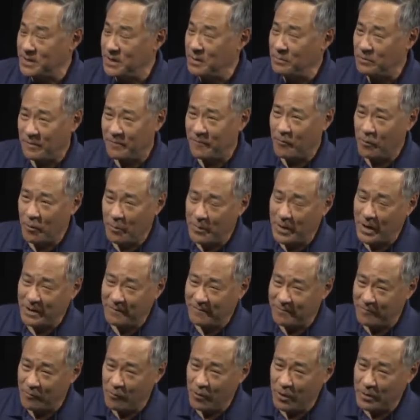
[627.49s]
before Betty
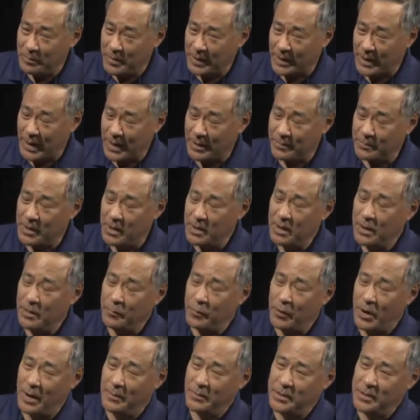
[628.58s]
Ford became
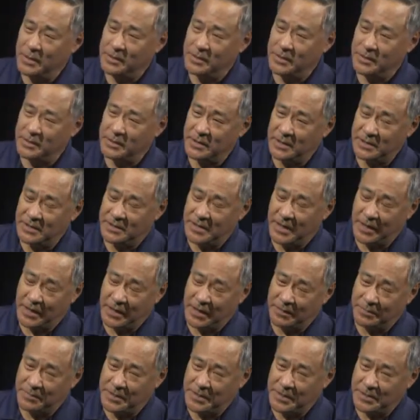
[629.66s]
prominent in, in setting
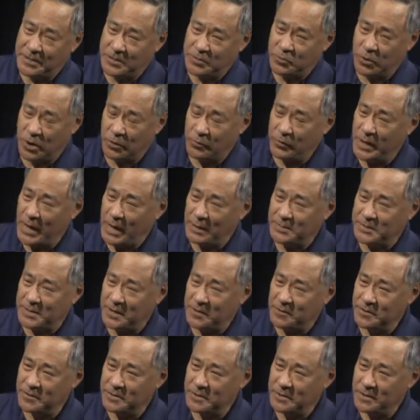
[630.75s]
up these drug rehab
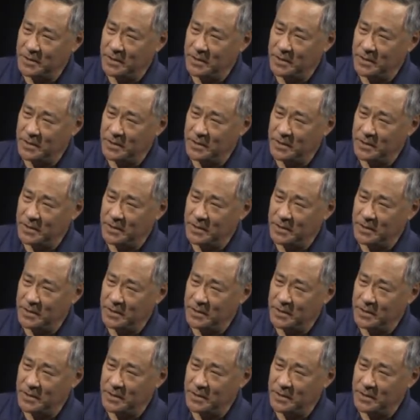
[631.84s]
centers